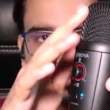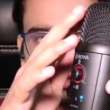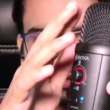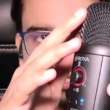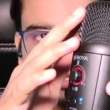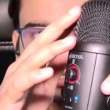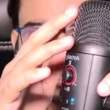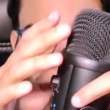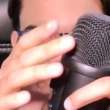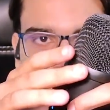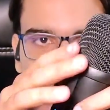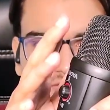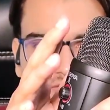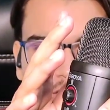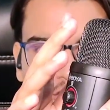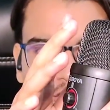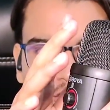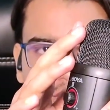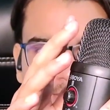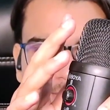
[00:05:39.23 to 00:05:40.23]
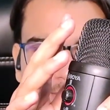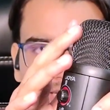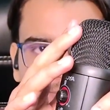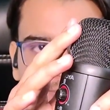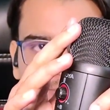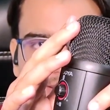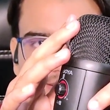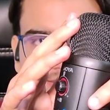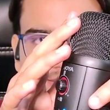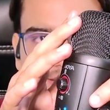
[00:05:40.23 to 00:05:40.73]
So now this will not pick up
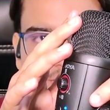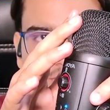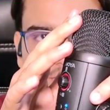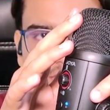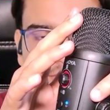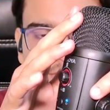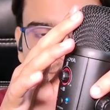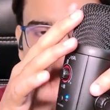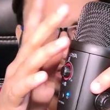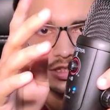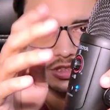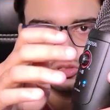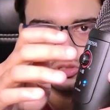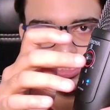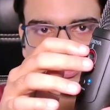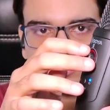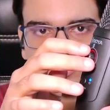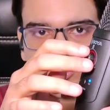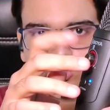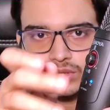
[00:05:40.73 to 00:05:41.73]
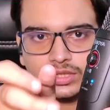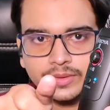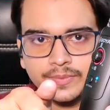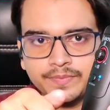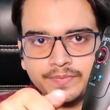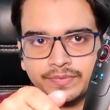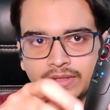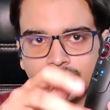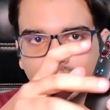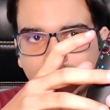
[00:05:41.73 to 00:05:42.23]
any sound. Okay, so this is muted.
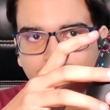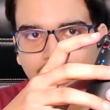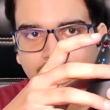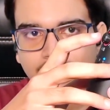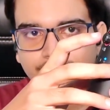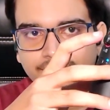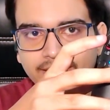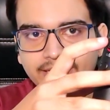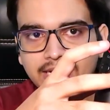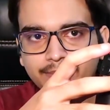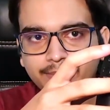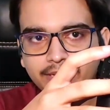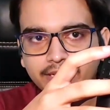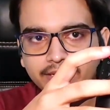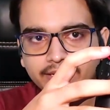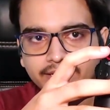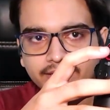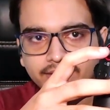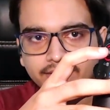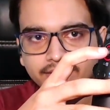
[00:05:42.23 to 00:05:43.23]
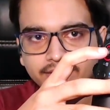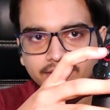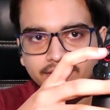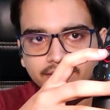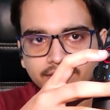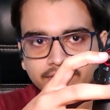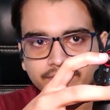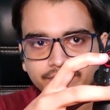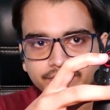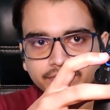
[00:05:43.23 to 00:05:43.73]
If I tap it again,
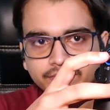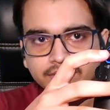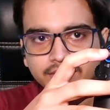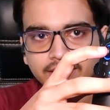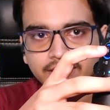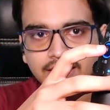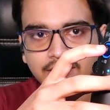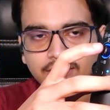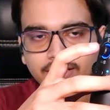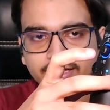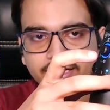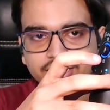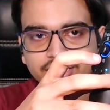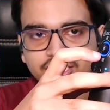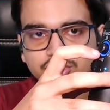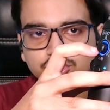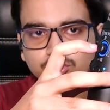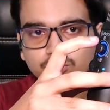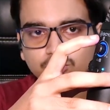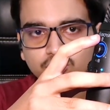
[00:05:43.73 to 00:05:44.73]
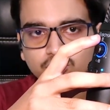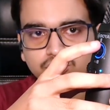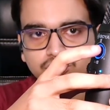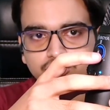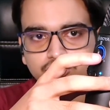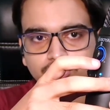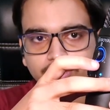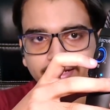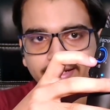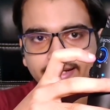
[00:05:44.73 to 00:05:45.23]
it will again change to blue.
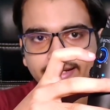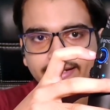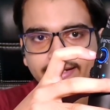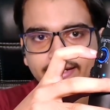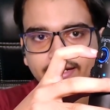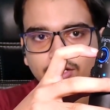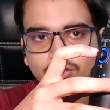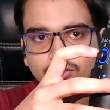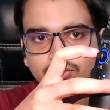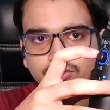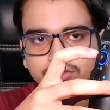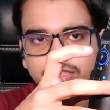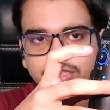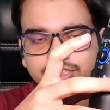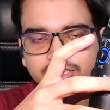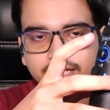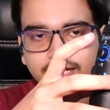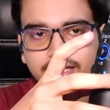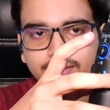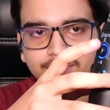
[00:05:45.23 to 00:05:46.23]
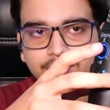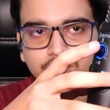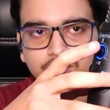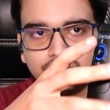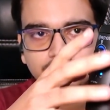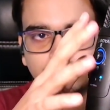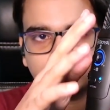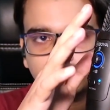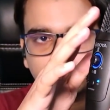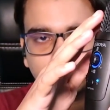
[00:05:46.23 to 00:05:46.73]
So again, I can now, this is unmute.